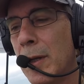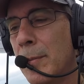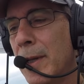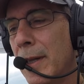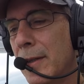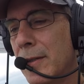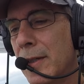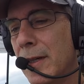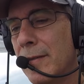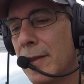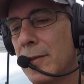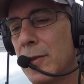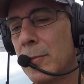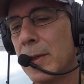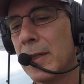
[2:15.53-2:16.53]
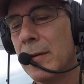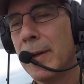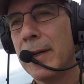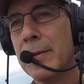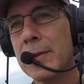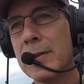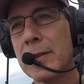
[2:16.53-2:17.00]
Plum Island traffic, Super
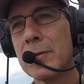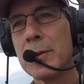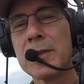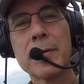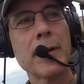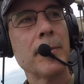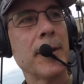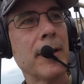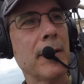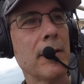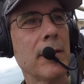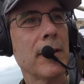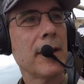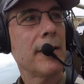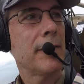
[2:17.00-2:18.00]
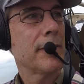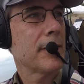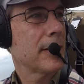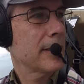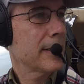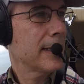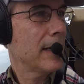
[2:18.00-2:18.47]
Cub 1-6 Whiskey Romeo,
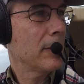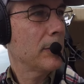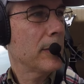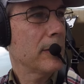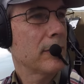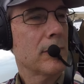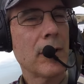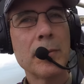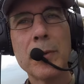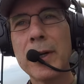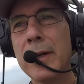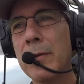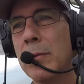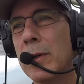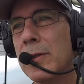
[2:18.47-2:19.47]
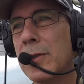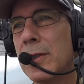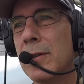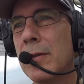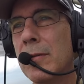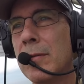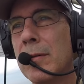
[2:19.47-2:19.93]
left. Downwind, runway 10,
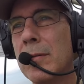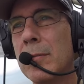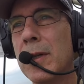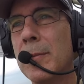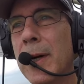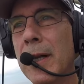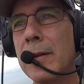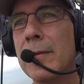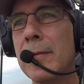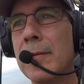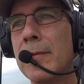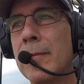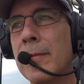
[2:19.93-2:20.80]
Plum Island.